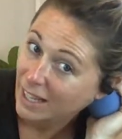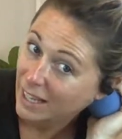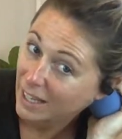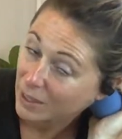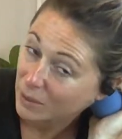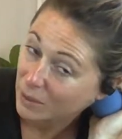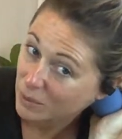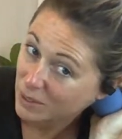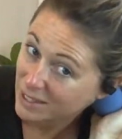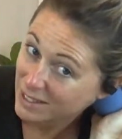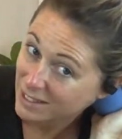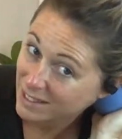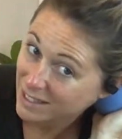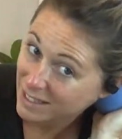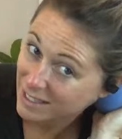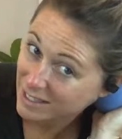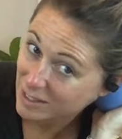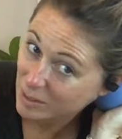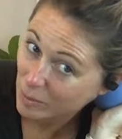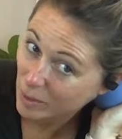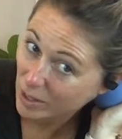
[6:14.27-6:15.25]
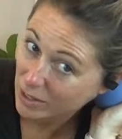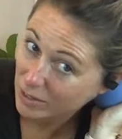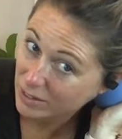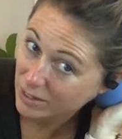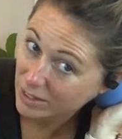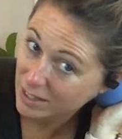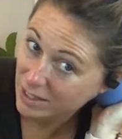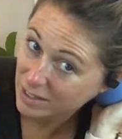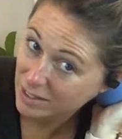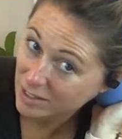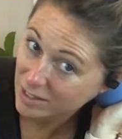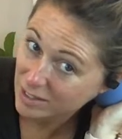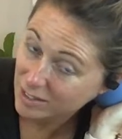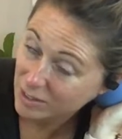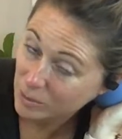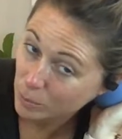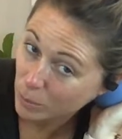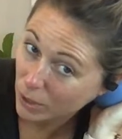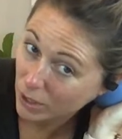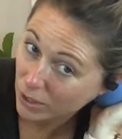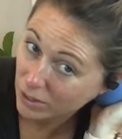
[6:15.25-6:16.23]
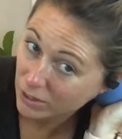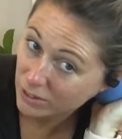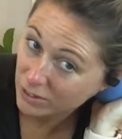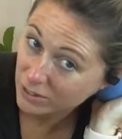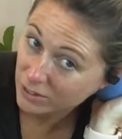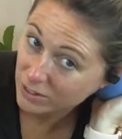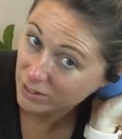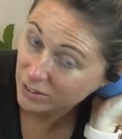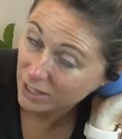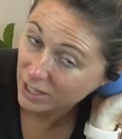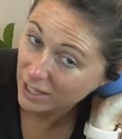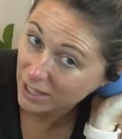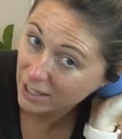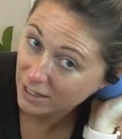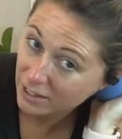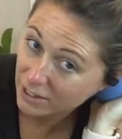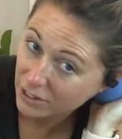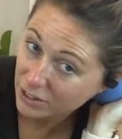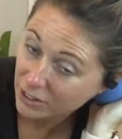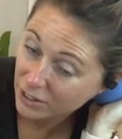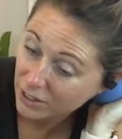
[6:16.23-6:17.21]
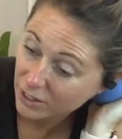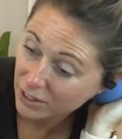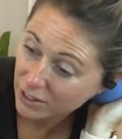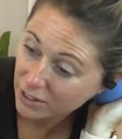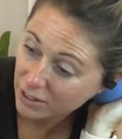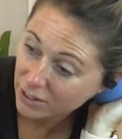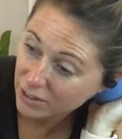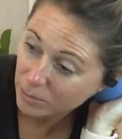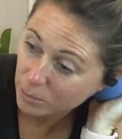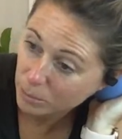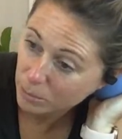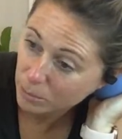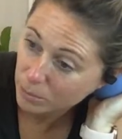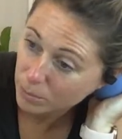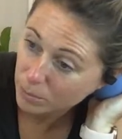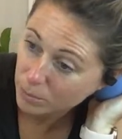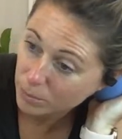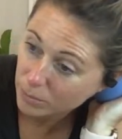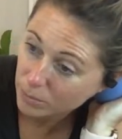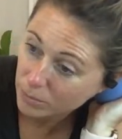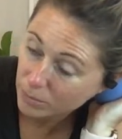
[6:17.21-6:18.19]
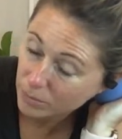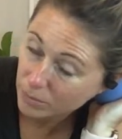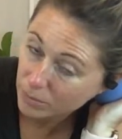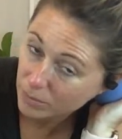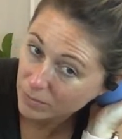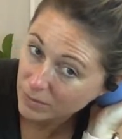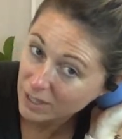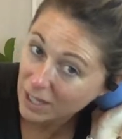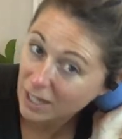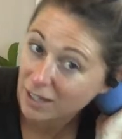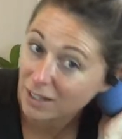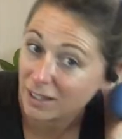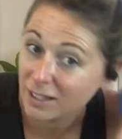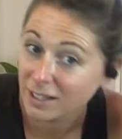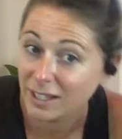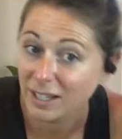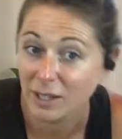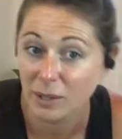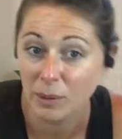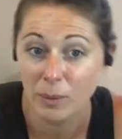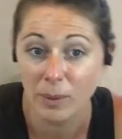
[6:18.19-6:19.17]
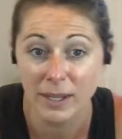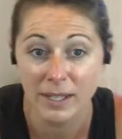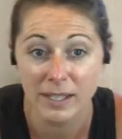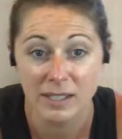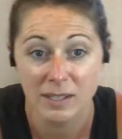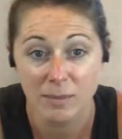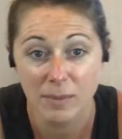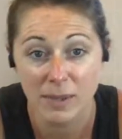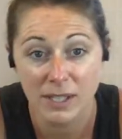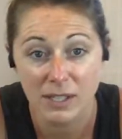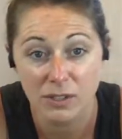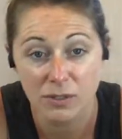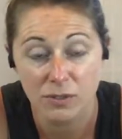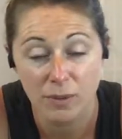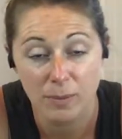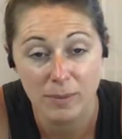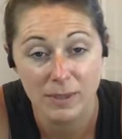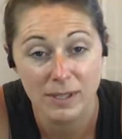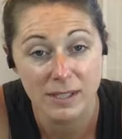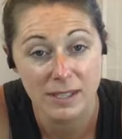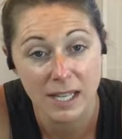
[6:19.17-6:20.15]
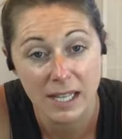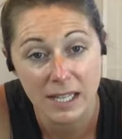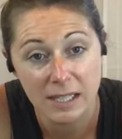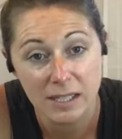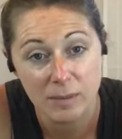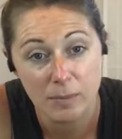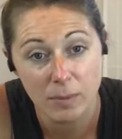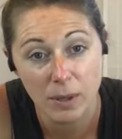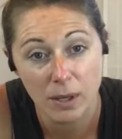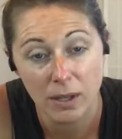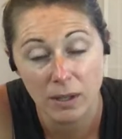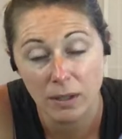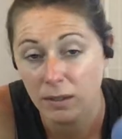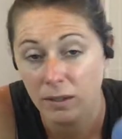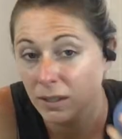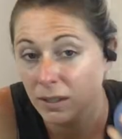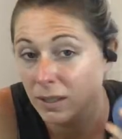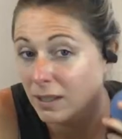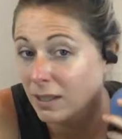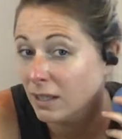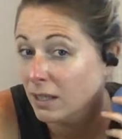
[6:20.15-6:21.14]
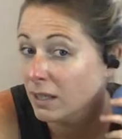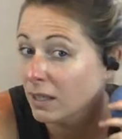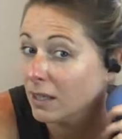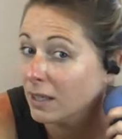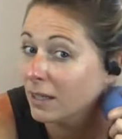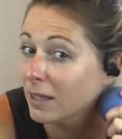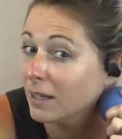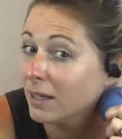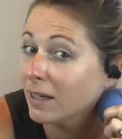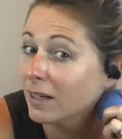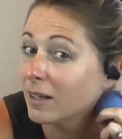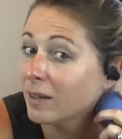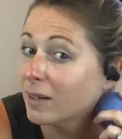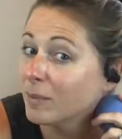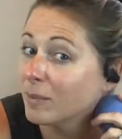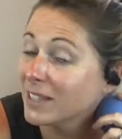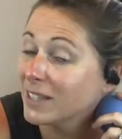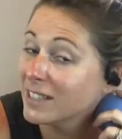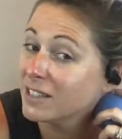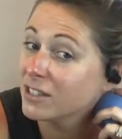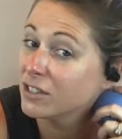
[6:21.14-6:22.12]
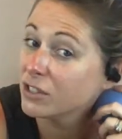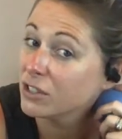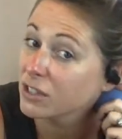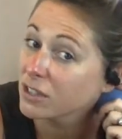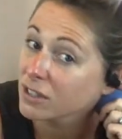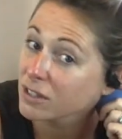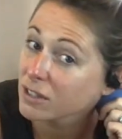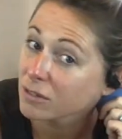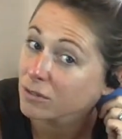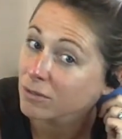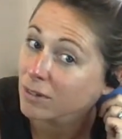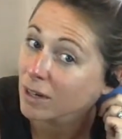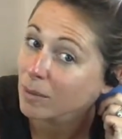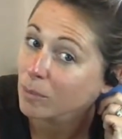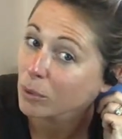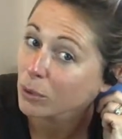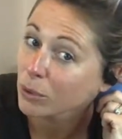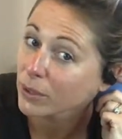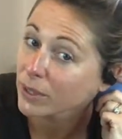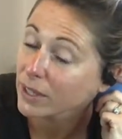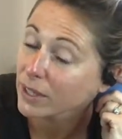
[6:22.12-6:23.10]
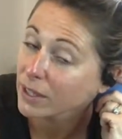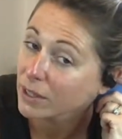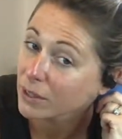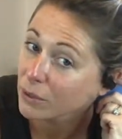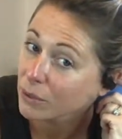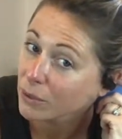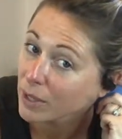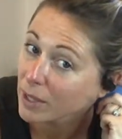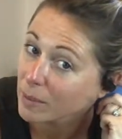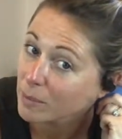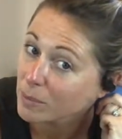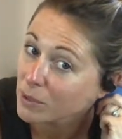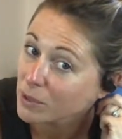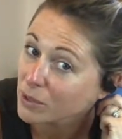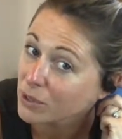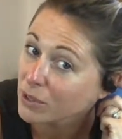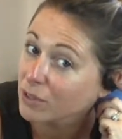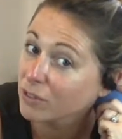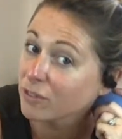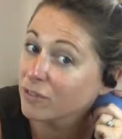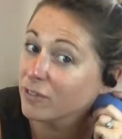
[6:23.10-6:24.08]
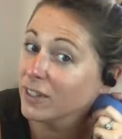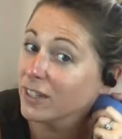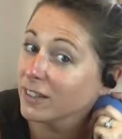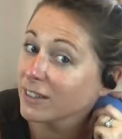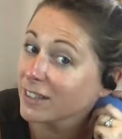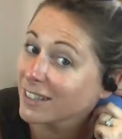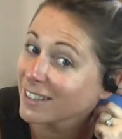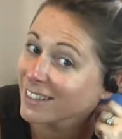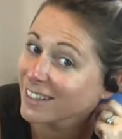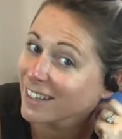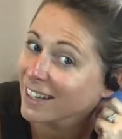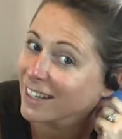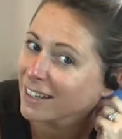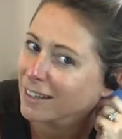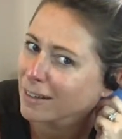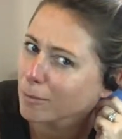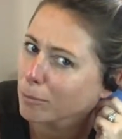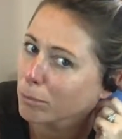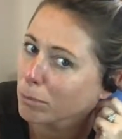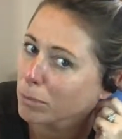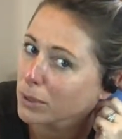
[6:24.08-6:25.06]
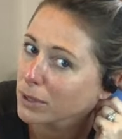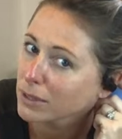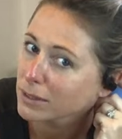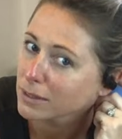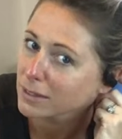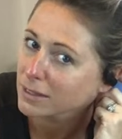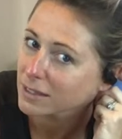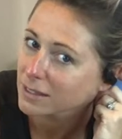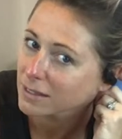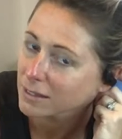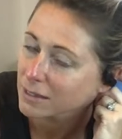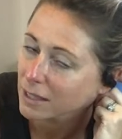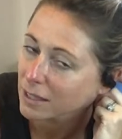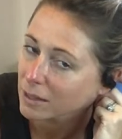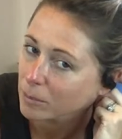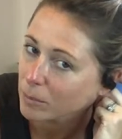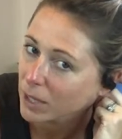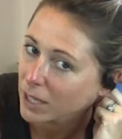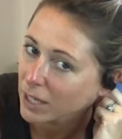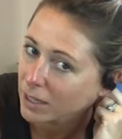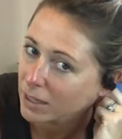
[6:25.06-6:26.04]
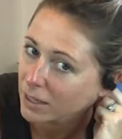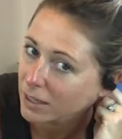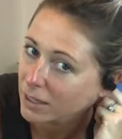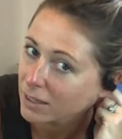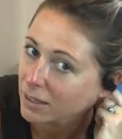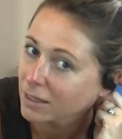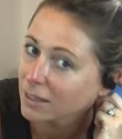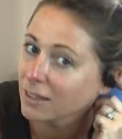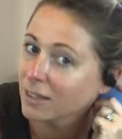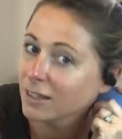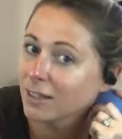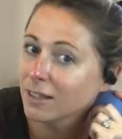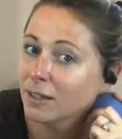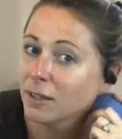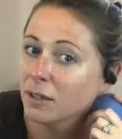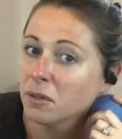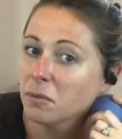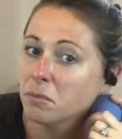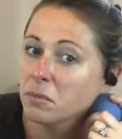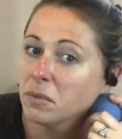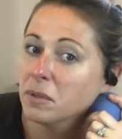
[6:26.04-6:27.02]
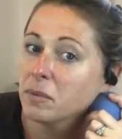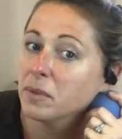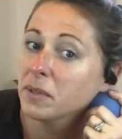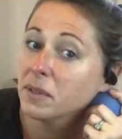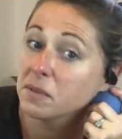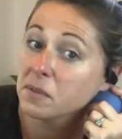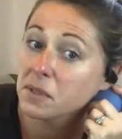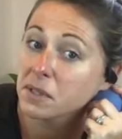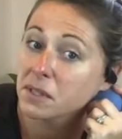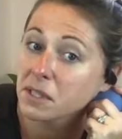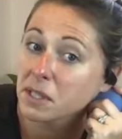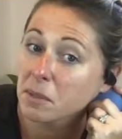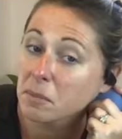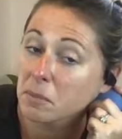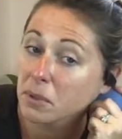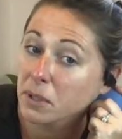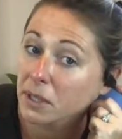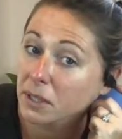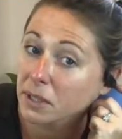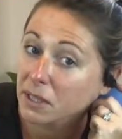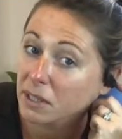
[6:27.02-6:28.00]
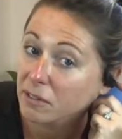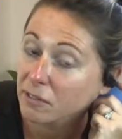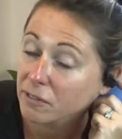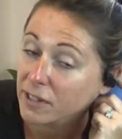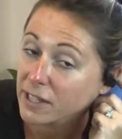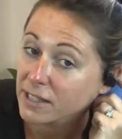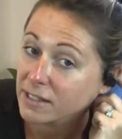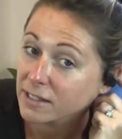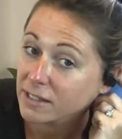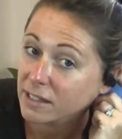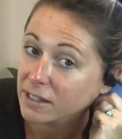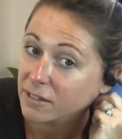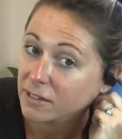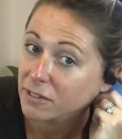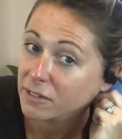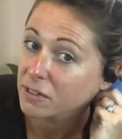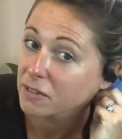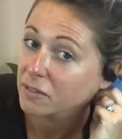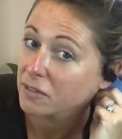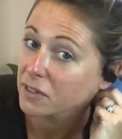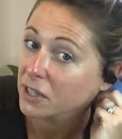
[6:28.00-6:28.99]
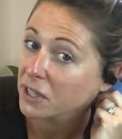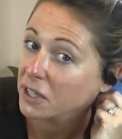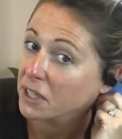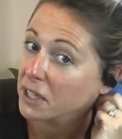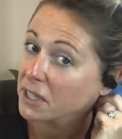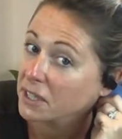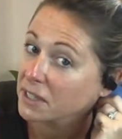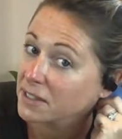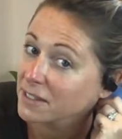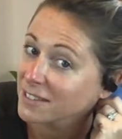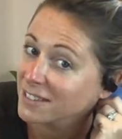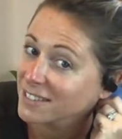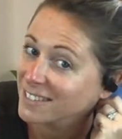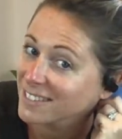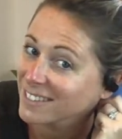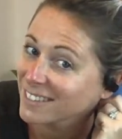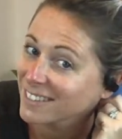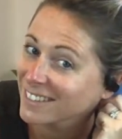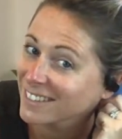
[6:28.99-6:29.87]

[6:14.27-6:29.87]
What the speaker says: And what's nice about these balls that you're not going to get quite as much from a tennis ball is just the rubbery grip. So you'll feel that it kind of pulls the skin back and gives you a temporary little facelift. Very nice.